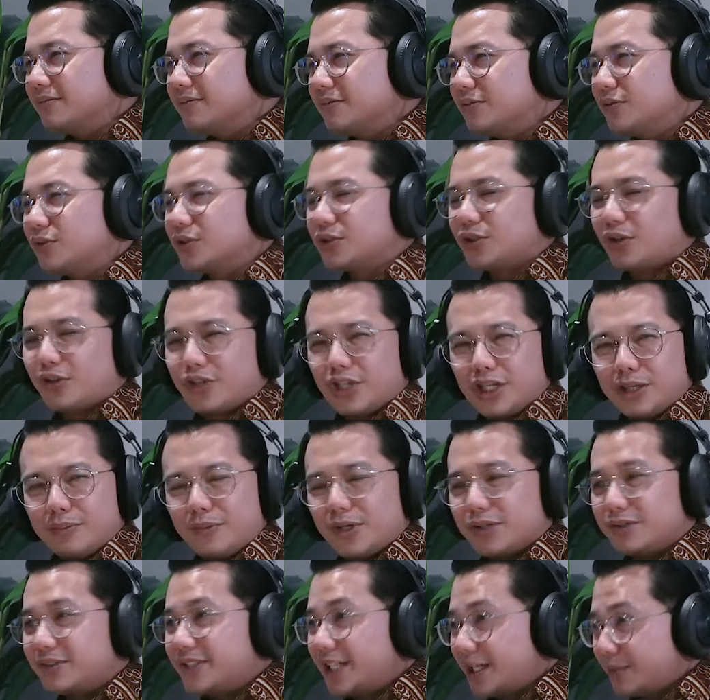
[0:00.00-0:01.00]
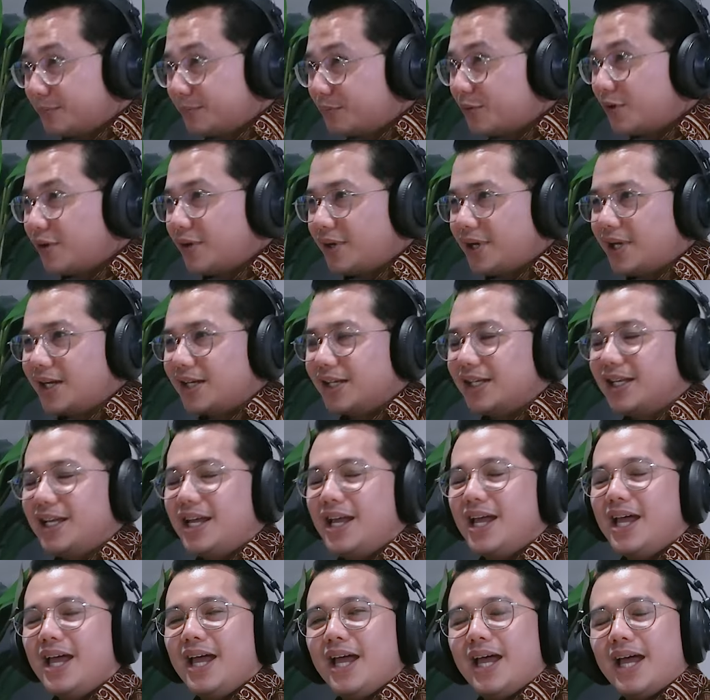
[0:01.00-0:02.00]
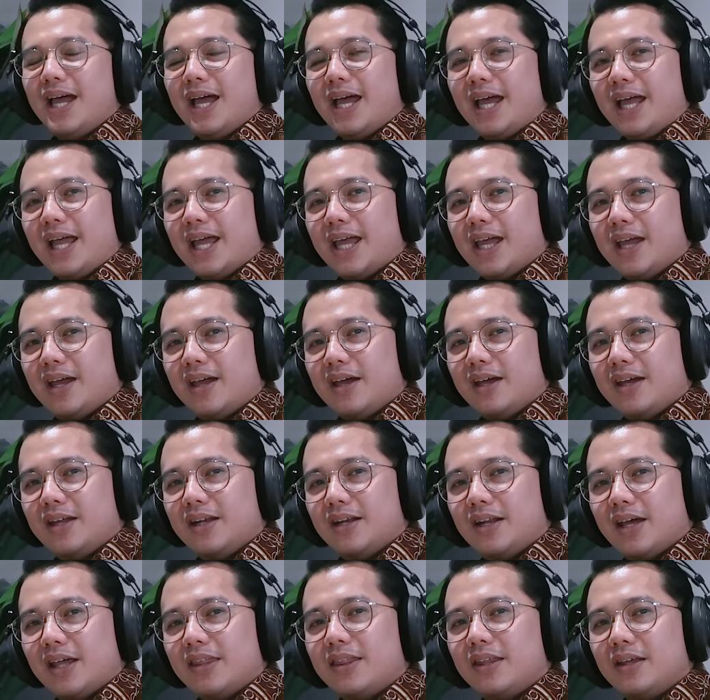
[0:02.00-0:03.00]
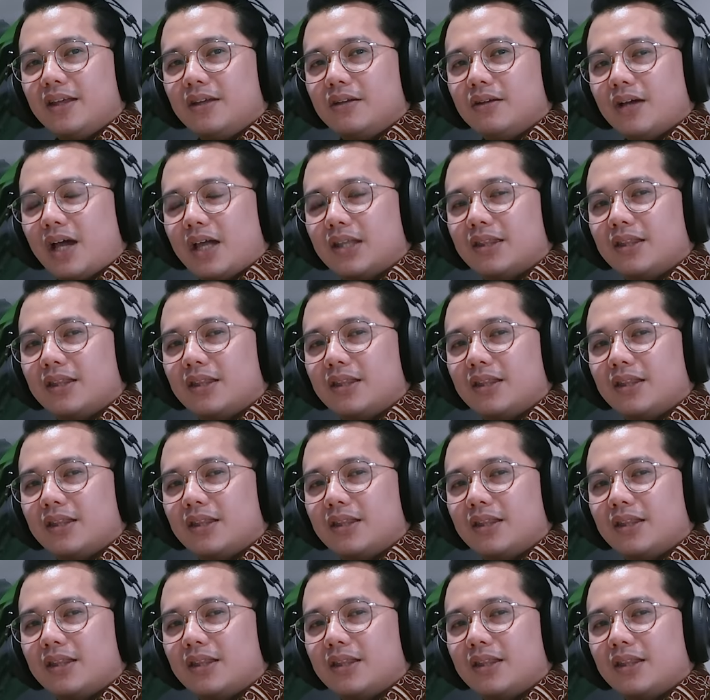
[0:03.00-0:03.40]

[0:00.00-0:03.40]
We're talking about tech product, and I think